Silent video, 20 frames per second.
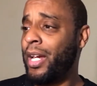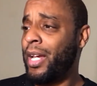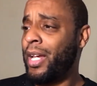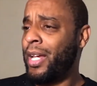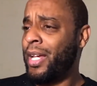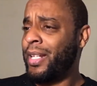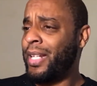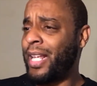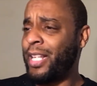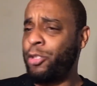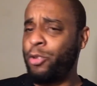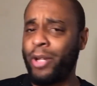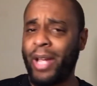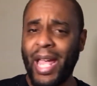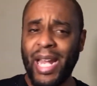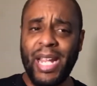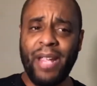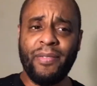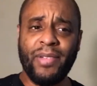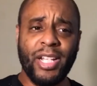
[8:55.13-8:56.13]
that you can't
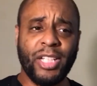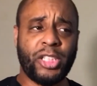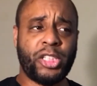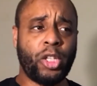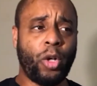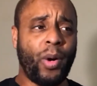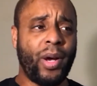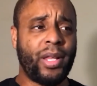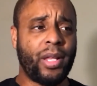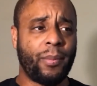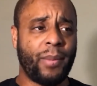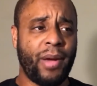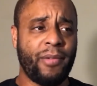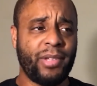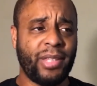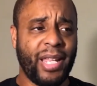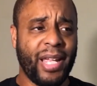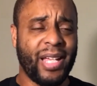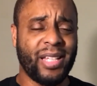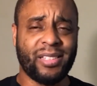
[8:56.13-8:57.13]
even enjoy them.
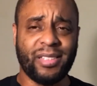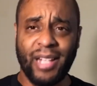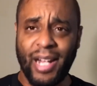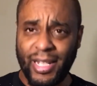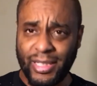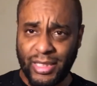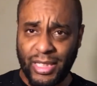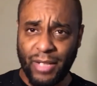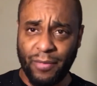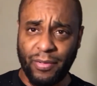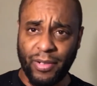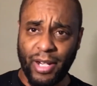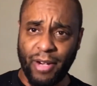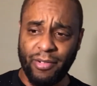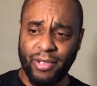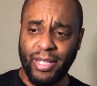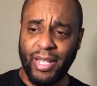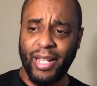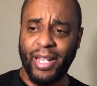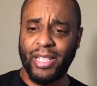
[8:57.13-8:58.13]
Everything is scientific.
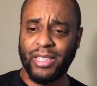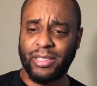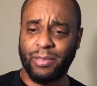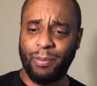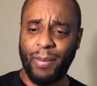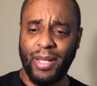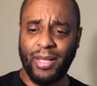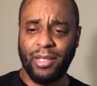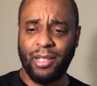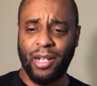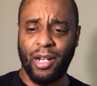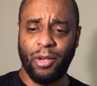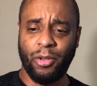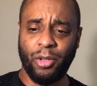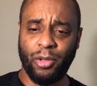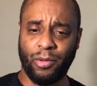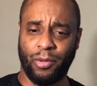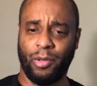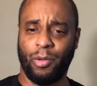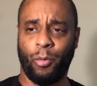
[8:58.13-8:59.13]
Everything is we're
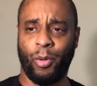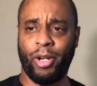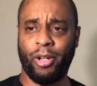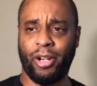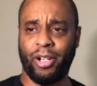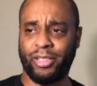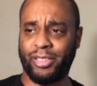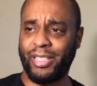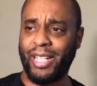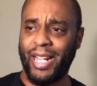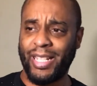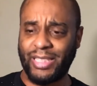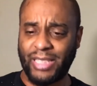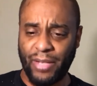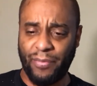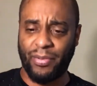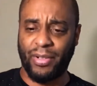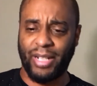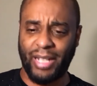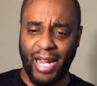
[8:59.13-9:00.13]
going to
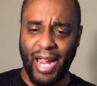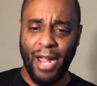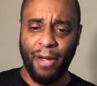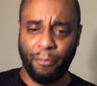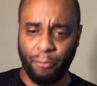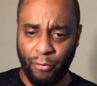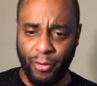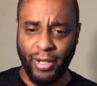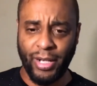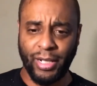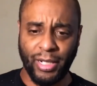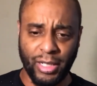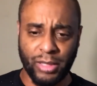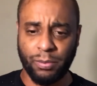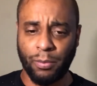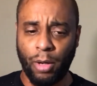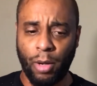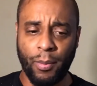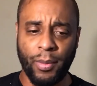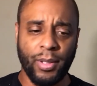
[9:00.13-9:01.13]
scientifically have fun at this
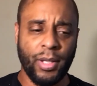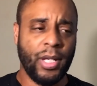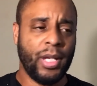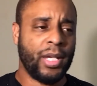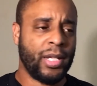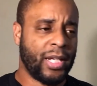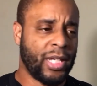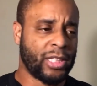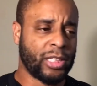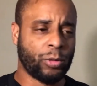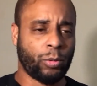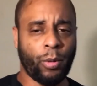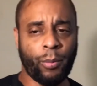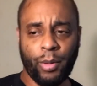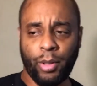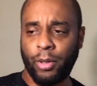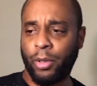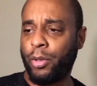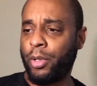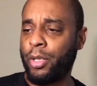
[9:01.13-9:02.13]
moment. This is what we're going
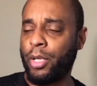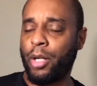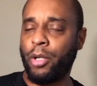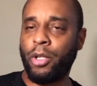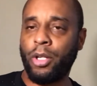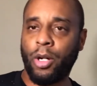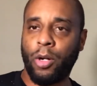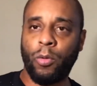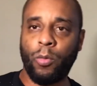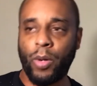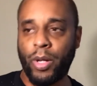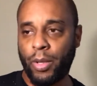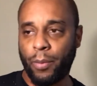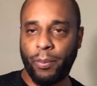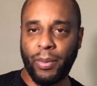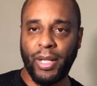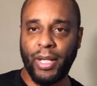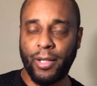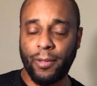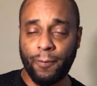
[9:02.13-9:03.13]
to do. You don't want to
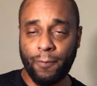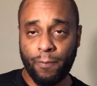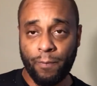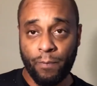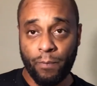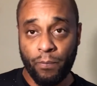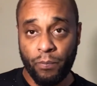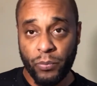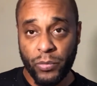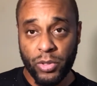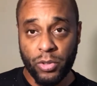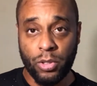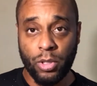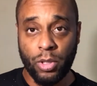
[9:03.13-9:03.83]
be to the